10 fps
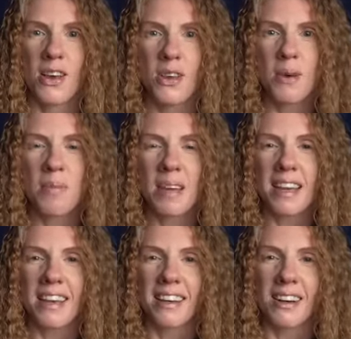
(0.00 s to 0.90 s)
You'll
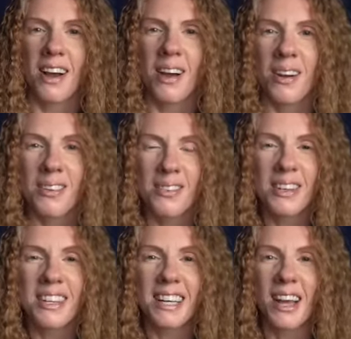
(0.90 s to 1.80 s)
be
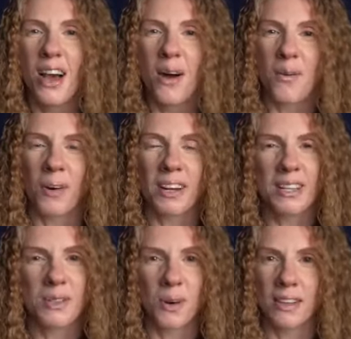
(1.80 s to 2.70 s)
really
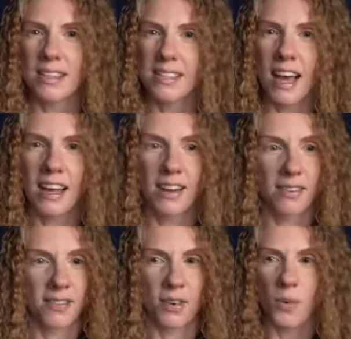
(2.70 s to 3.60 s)
working toward the side
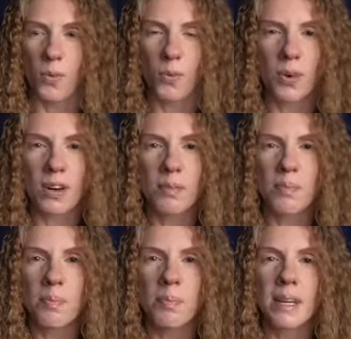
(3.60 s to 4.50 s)
of, we're
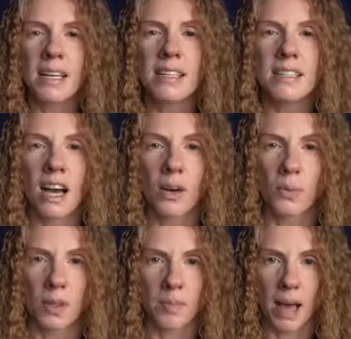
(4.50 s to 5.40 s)
being done
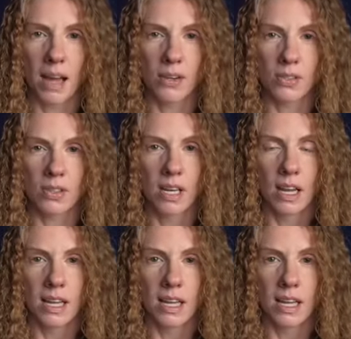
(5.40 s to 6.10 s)
with battles.